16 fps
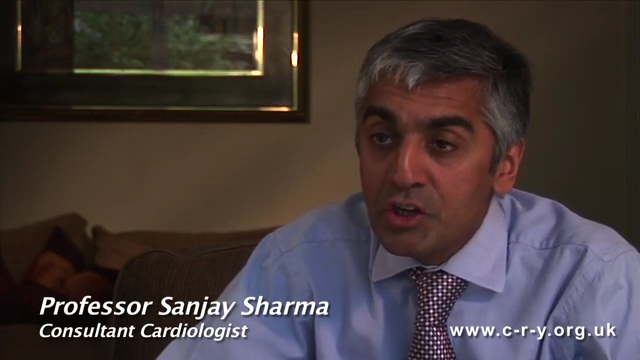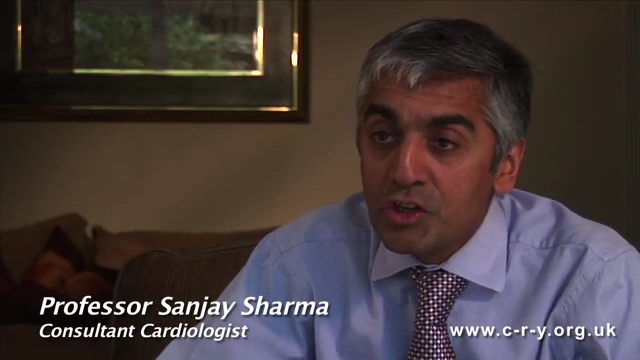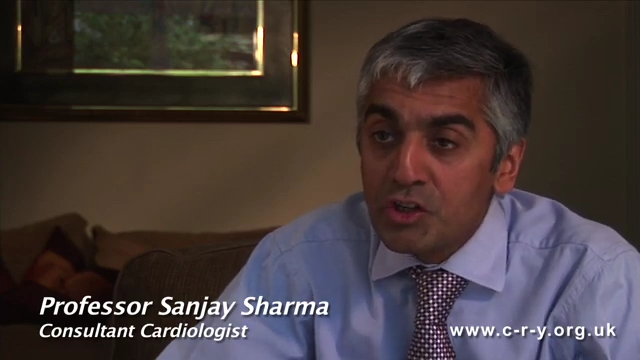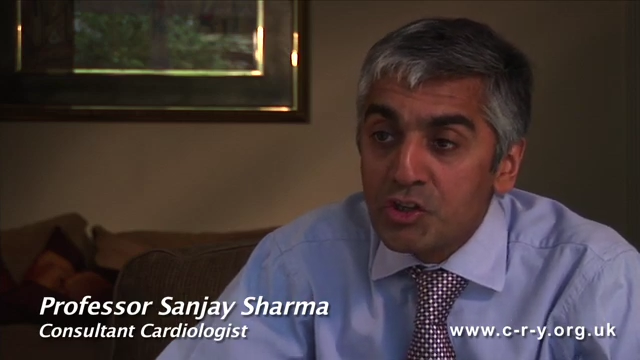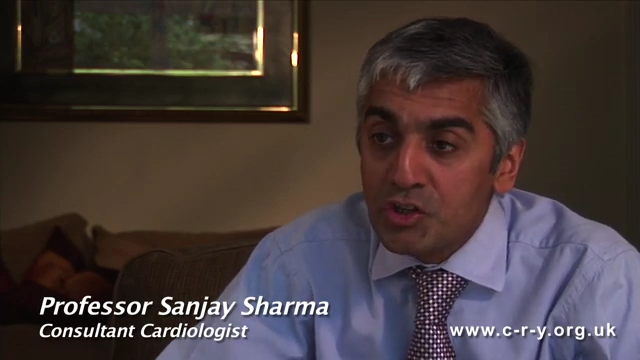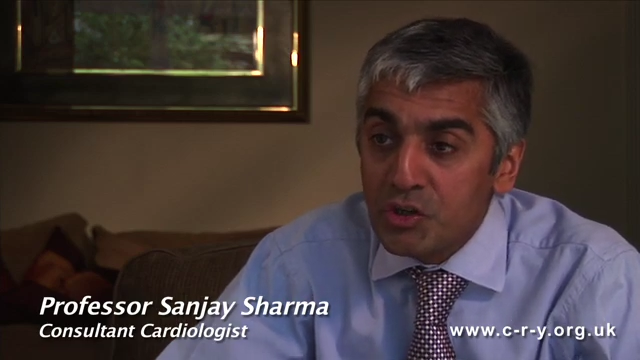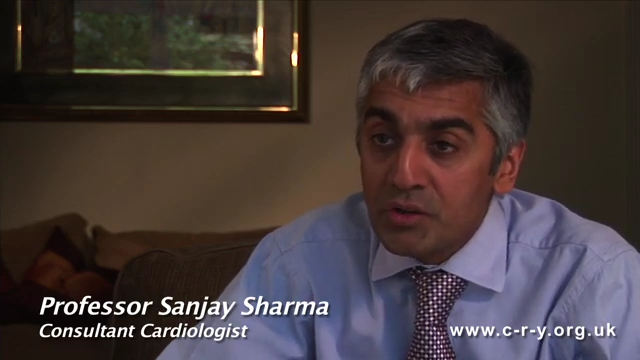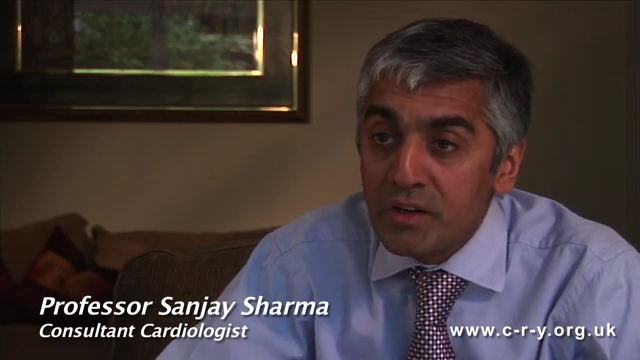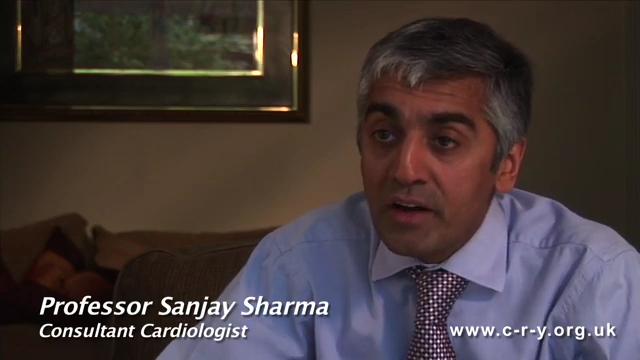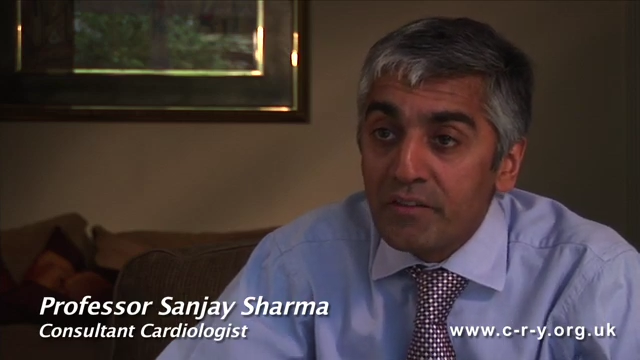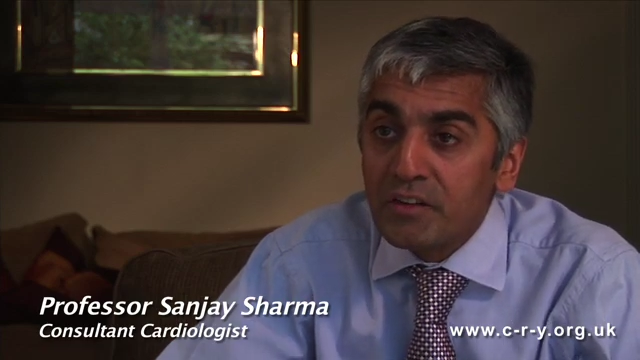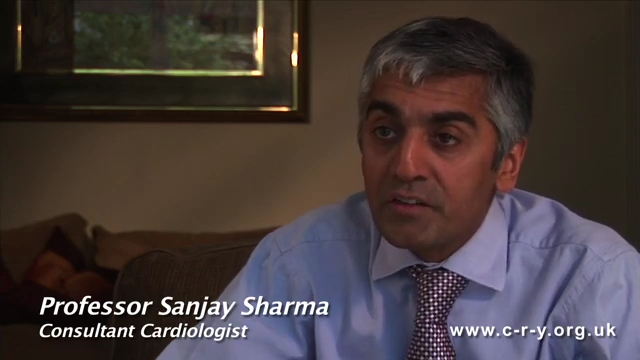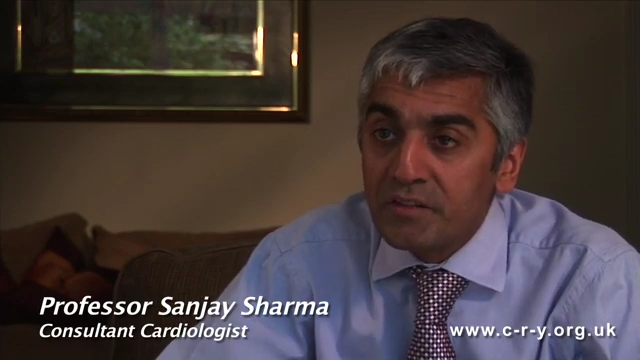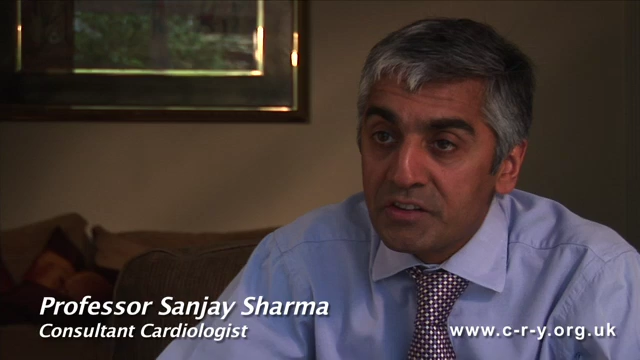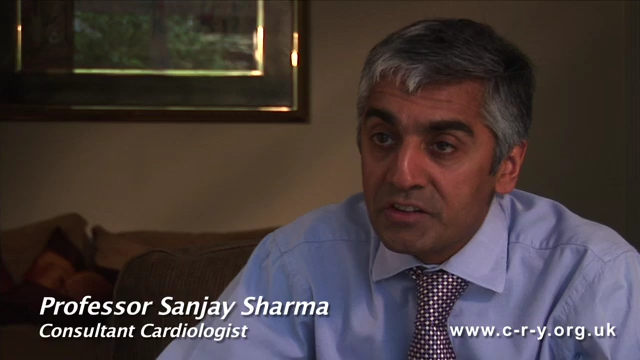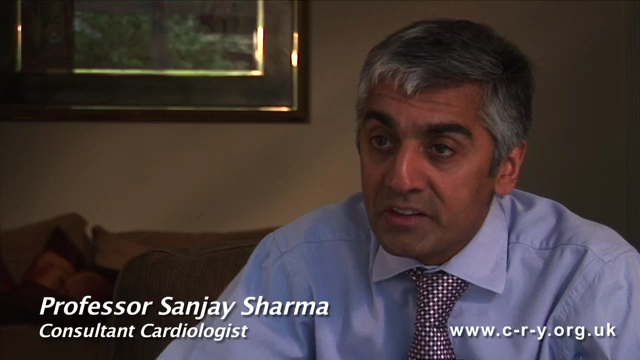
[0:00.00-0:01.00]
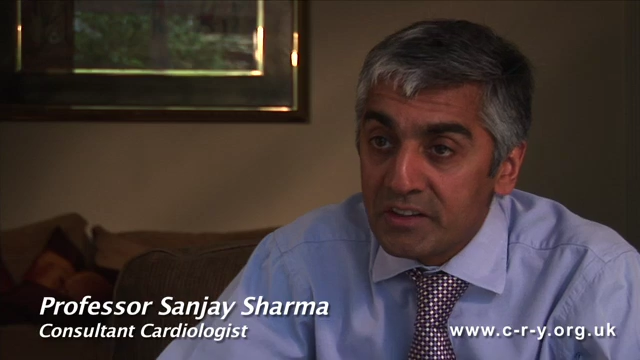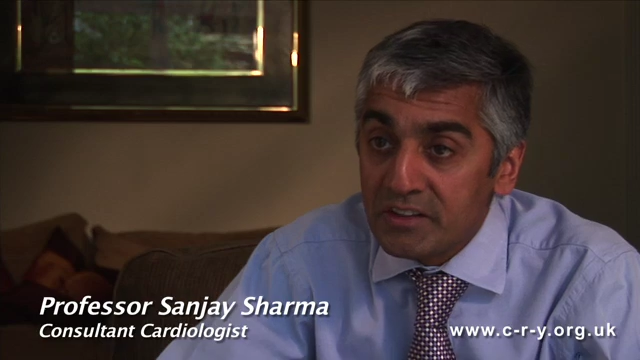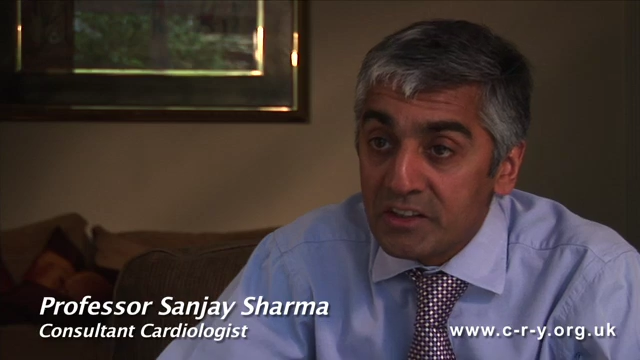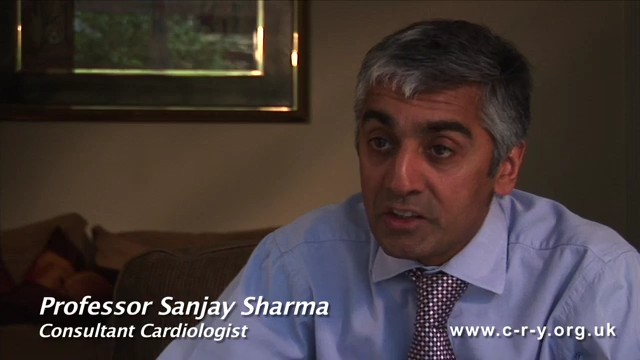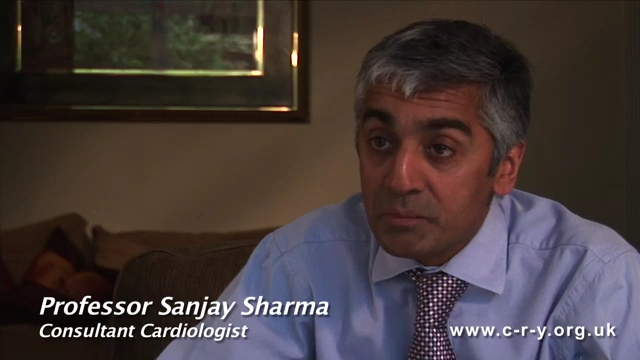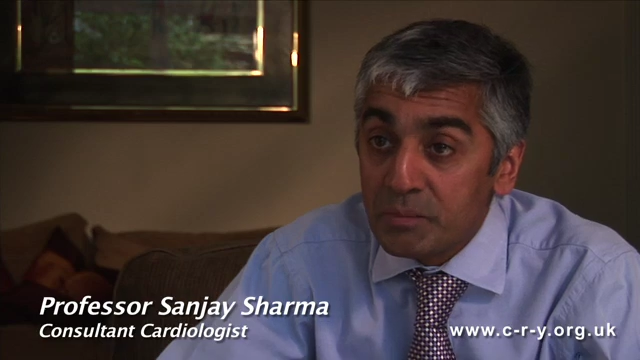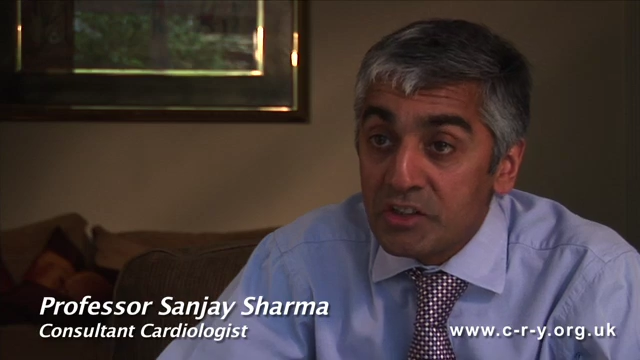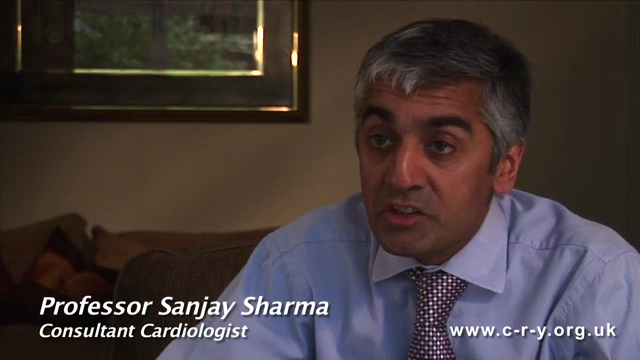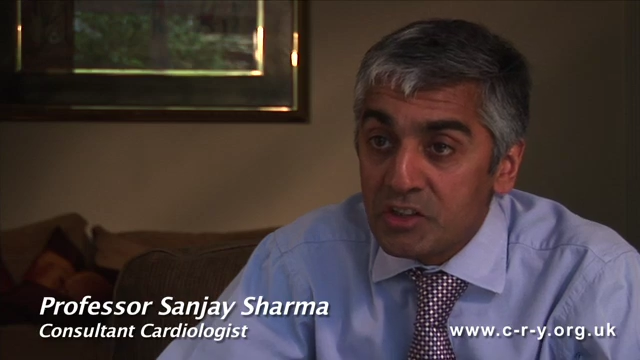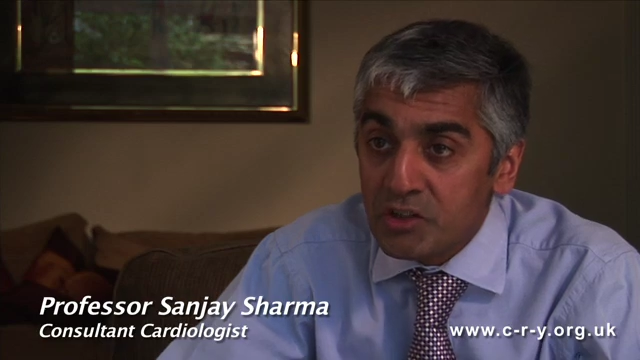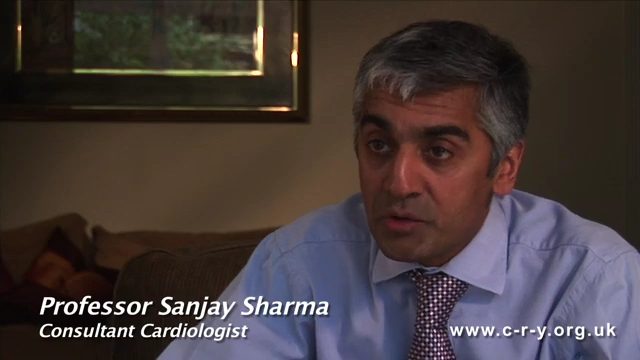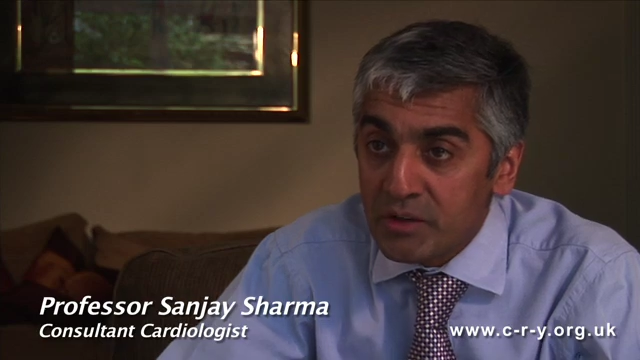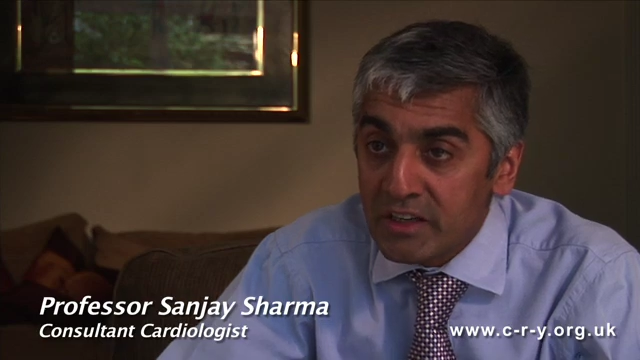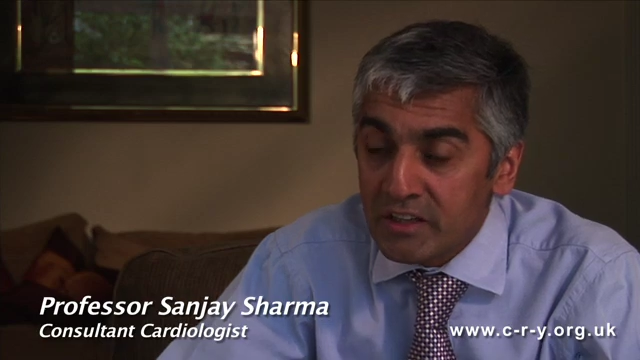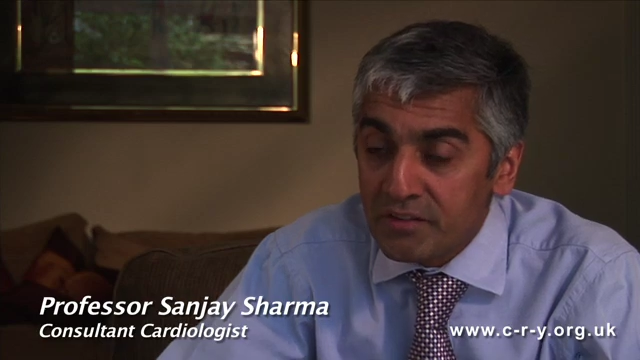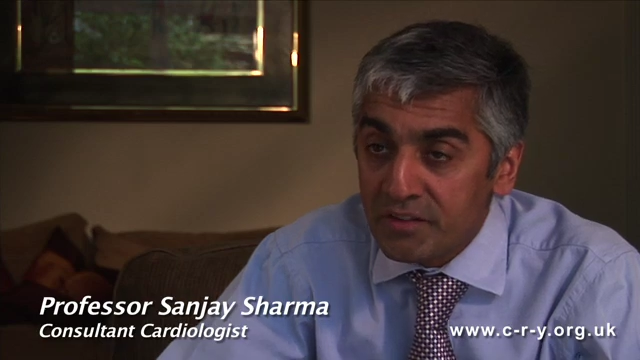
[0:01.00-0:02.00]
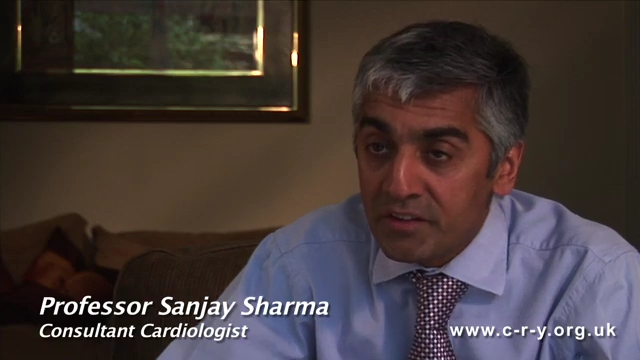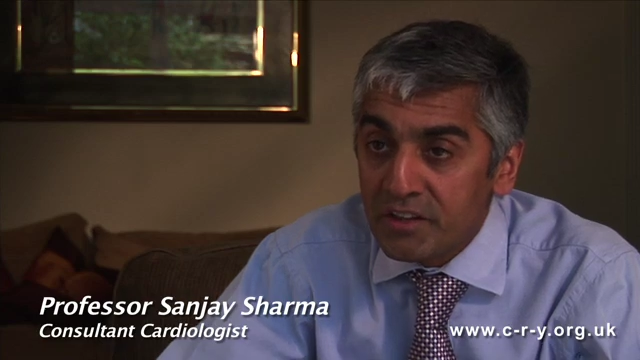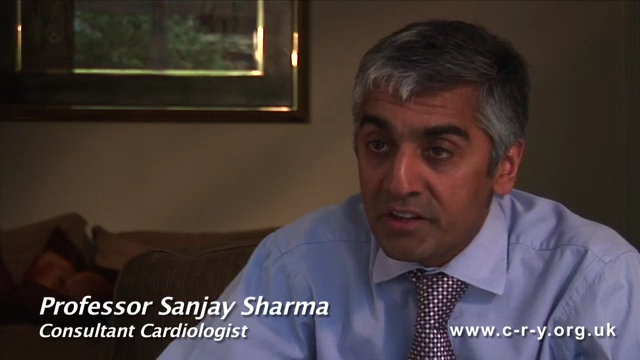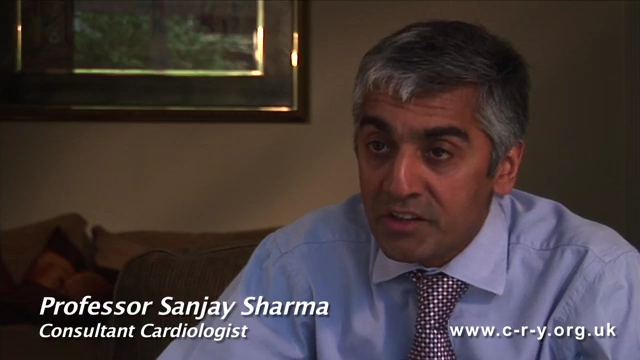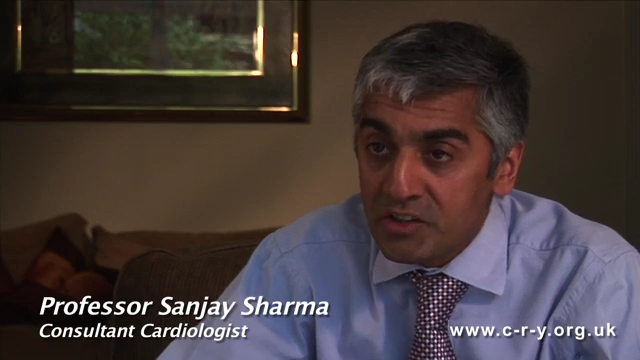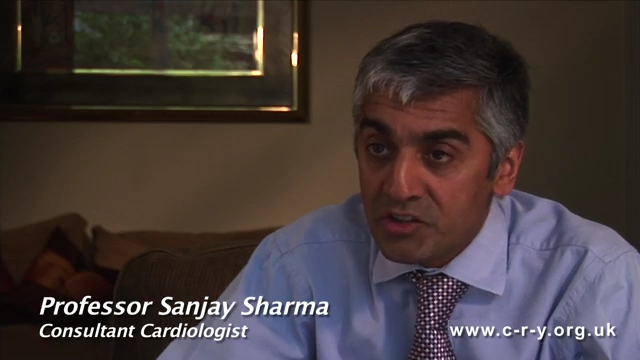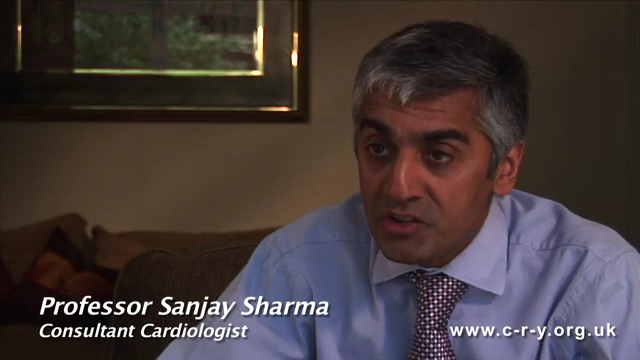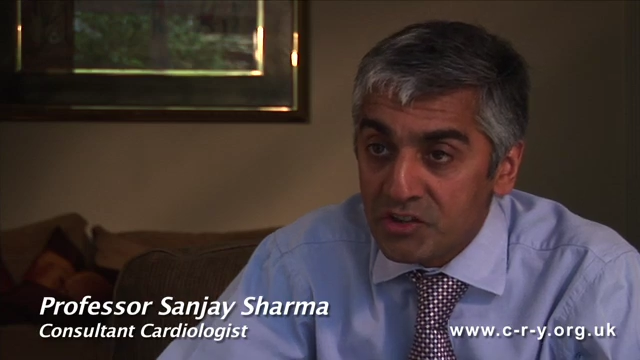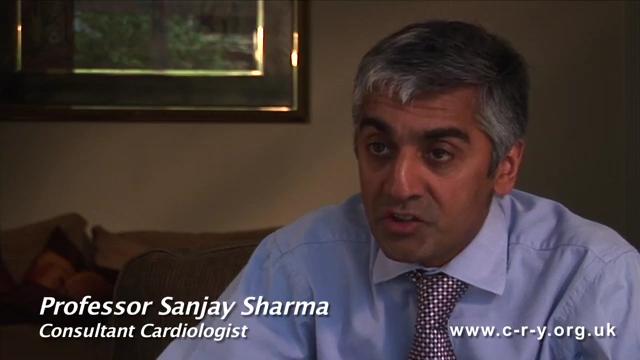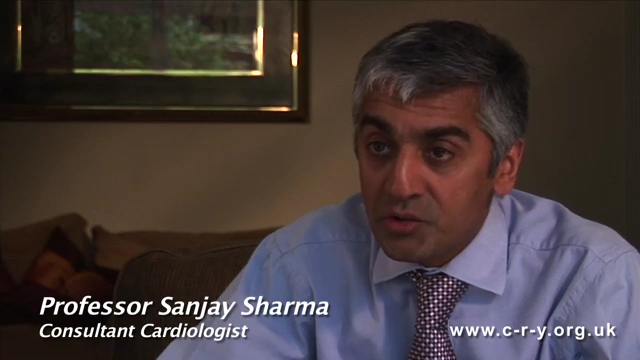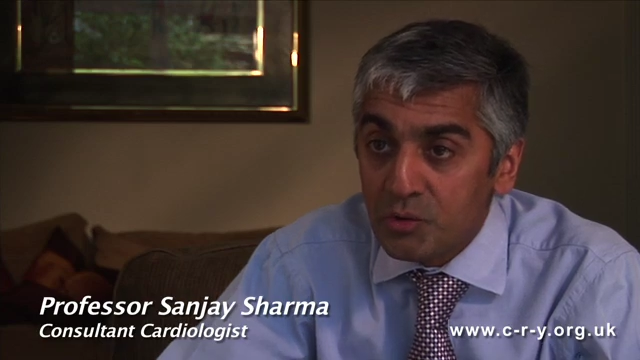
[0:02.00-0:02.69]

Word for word: should have the facility to be screened for conditions